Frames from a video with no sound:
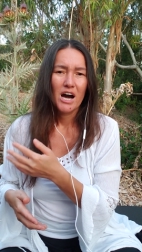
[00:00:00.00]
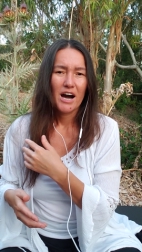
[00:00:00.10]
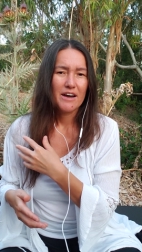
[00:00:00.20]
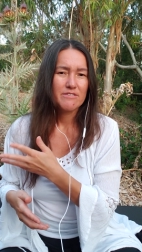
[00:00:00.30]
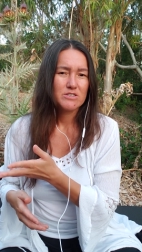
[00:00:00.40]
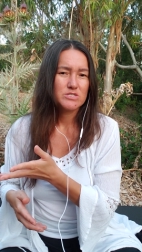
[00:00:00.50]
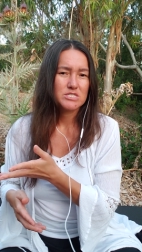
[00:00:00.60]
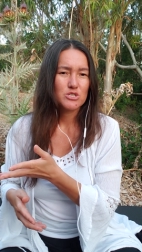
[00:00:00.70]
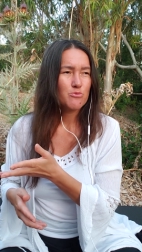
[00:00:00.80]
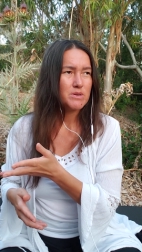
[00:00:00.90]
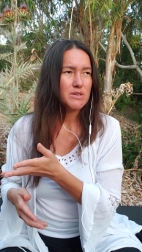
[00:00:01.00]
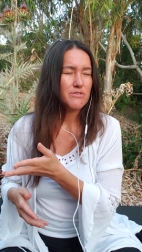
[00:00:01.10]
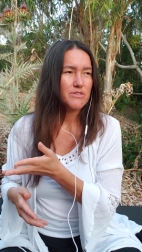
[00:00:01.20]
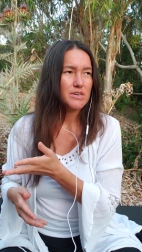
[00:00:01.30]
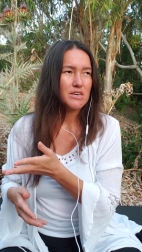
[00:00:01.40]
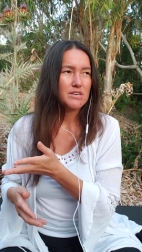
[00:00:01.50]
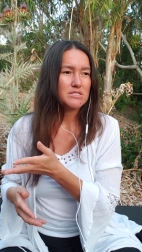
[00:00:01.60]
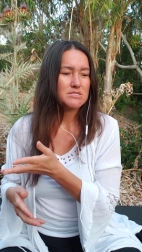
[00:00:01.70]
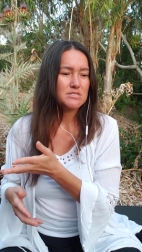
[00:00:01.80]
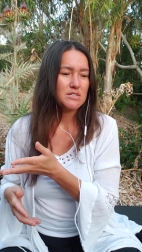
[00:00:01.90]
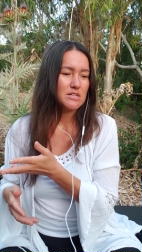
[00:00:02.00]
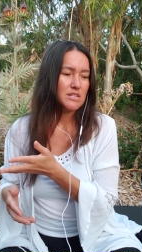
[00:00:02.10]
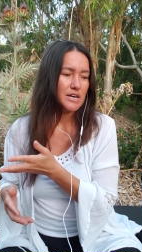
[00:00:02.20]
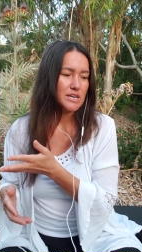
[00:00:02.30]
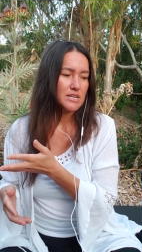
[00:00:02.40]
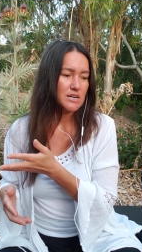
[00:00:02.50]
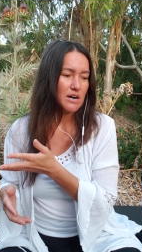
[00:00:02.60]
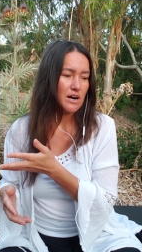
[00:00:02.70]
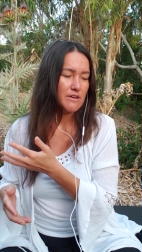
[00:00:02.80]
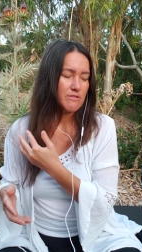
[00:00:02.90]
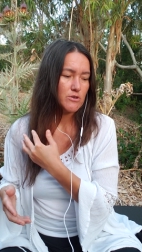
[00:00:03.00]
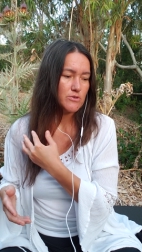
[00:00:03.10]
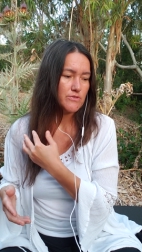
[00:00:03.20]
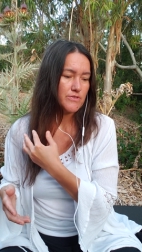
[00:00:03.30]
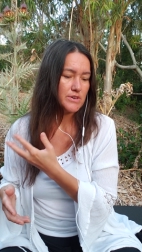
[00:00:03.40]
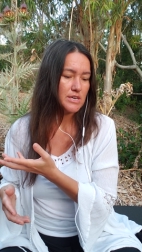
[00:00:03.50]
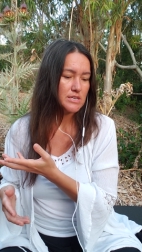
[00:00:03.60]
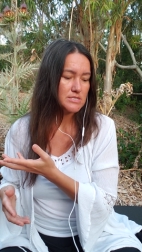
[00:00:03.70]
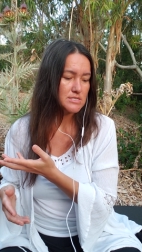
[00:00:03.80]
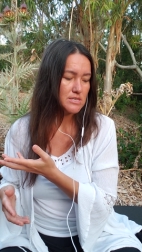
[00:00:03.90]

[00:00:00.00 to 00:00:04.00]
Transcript: I heard so many things, like I've heard things